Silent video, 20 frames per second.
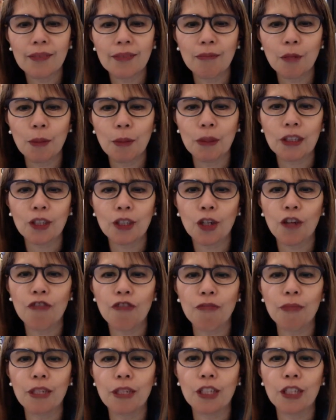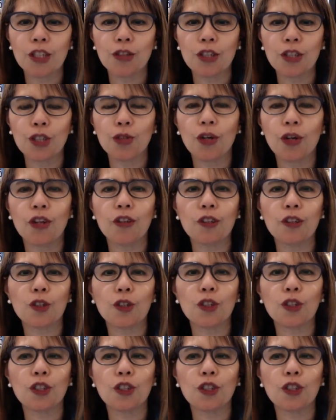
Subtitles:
moments of ministry to others or